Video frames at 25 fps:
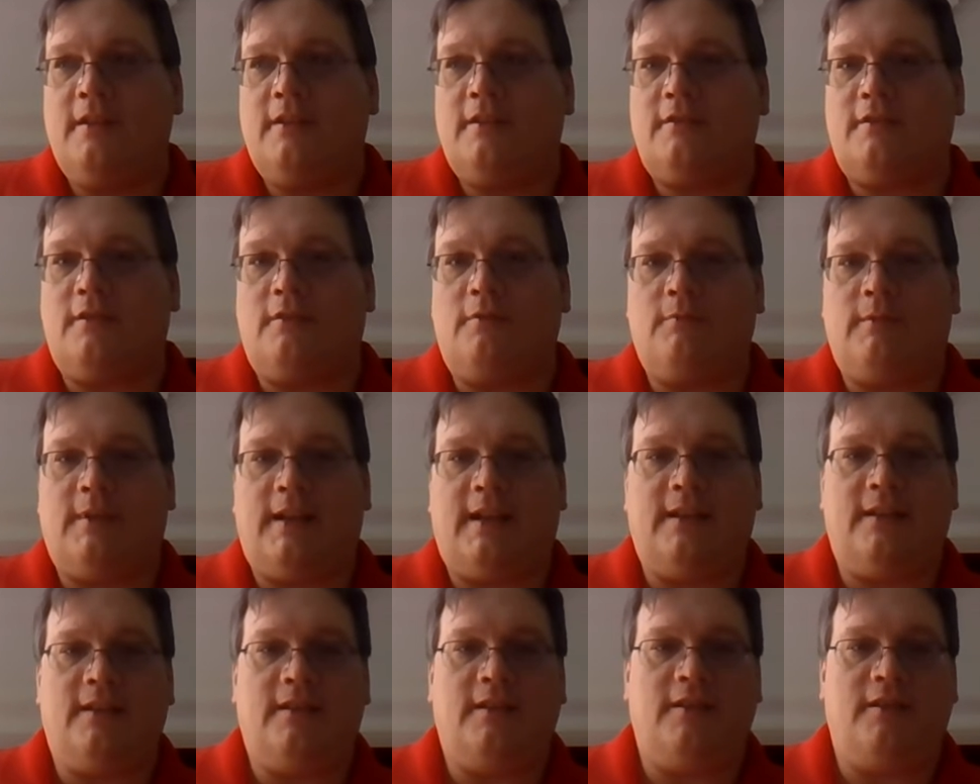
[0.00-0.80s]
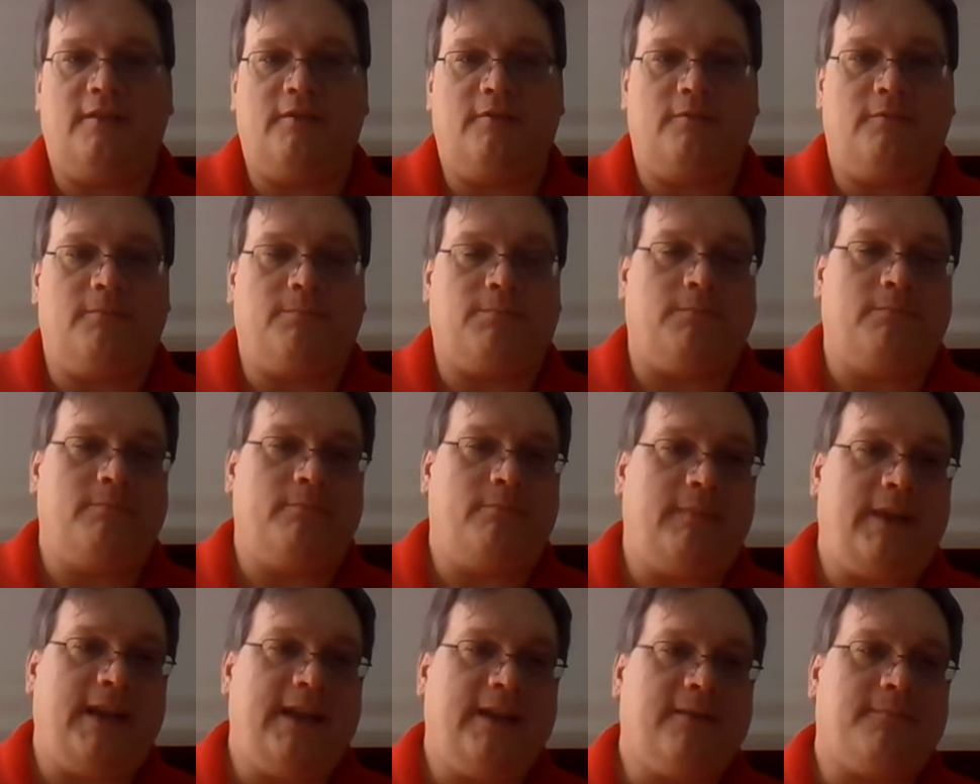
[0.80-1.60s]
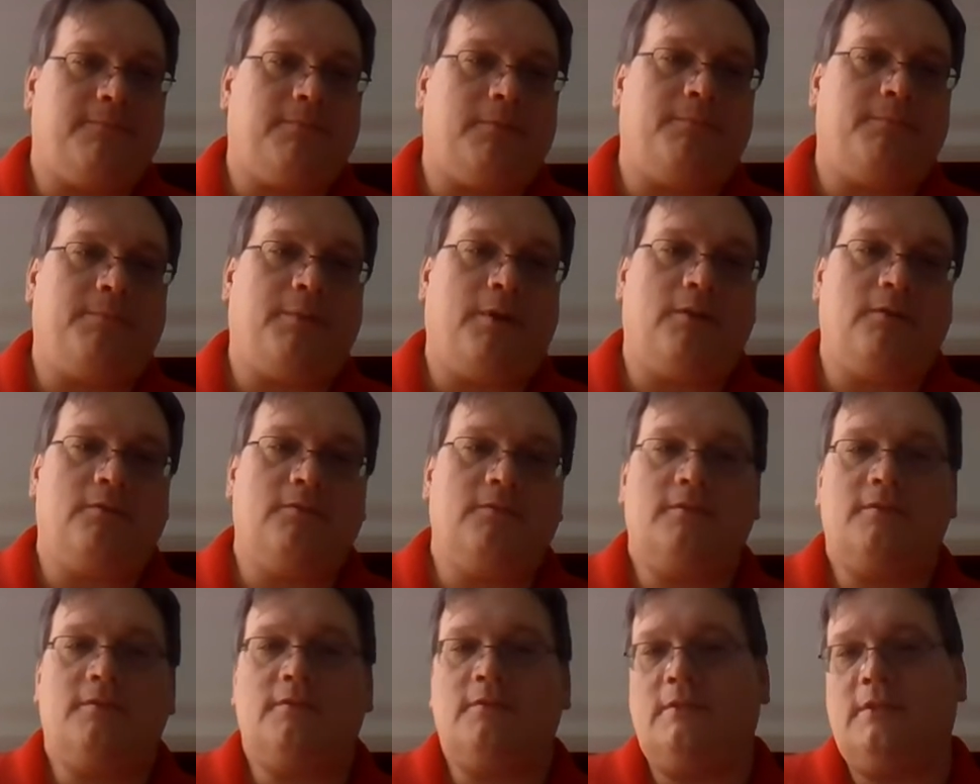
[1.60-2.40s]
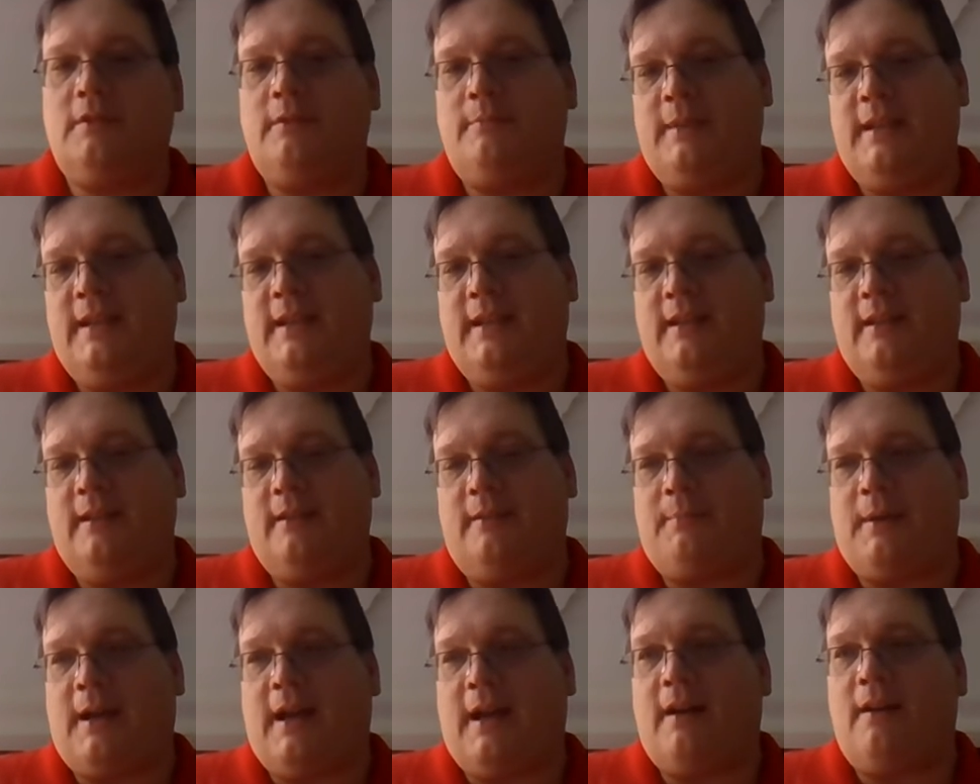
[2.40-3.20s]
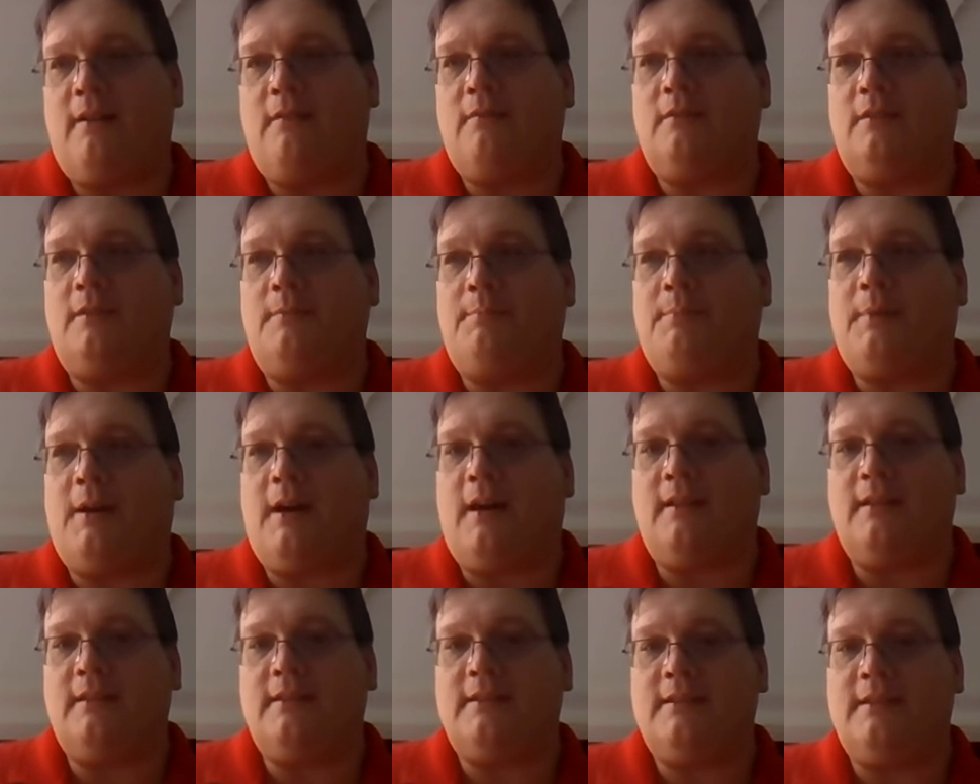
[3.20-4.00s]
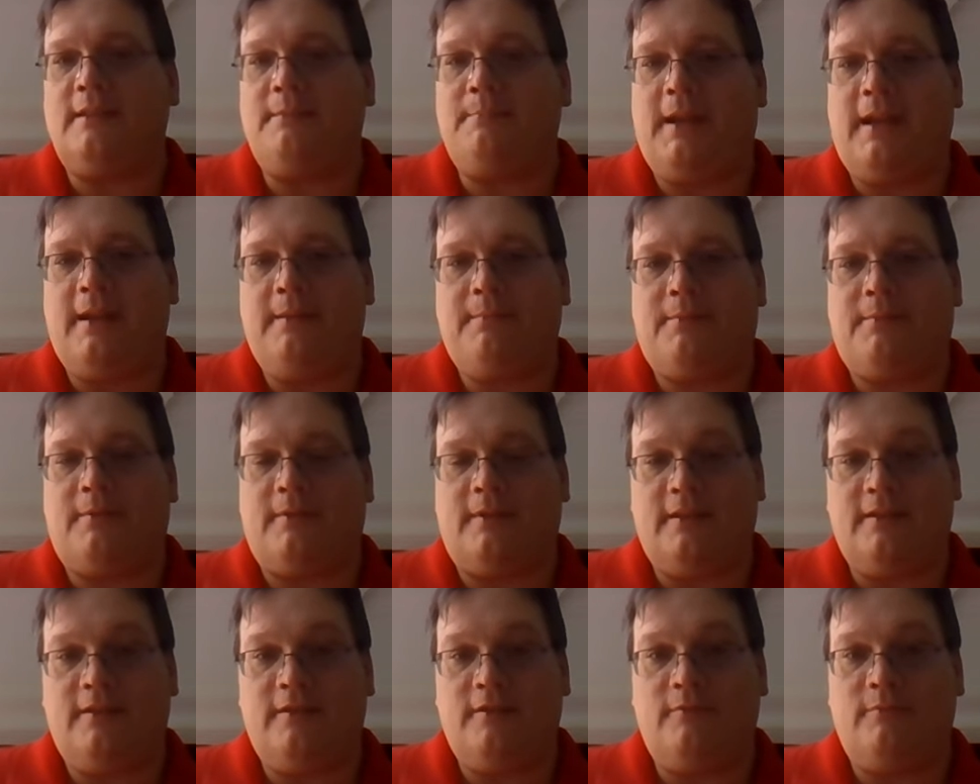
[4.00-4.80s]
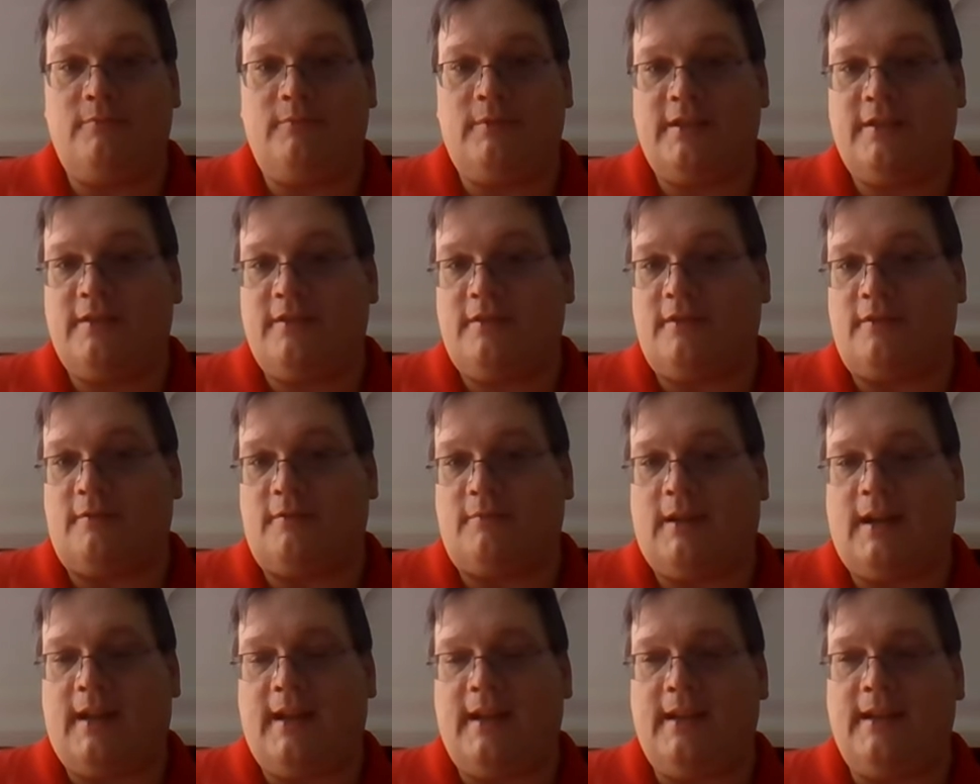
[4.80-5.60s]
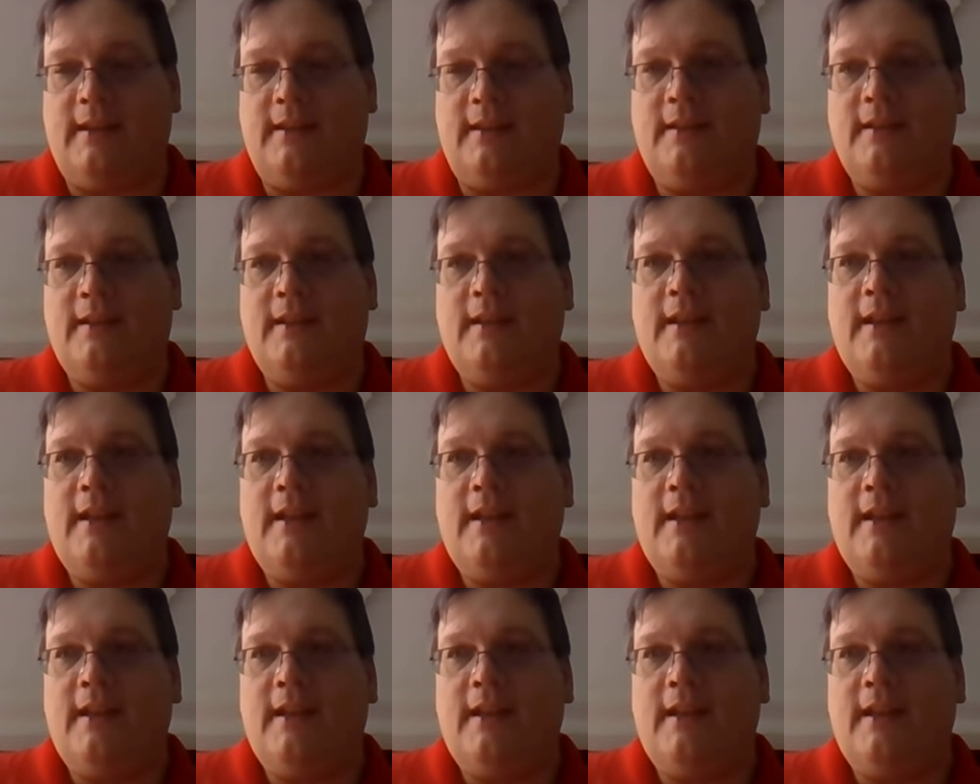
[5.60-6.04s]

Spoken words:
So when you make a proposal to me about the policy paper that you wish to write,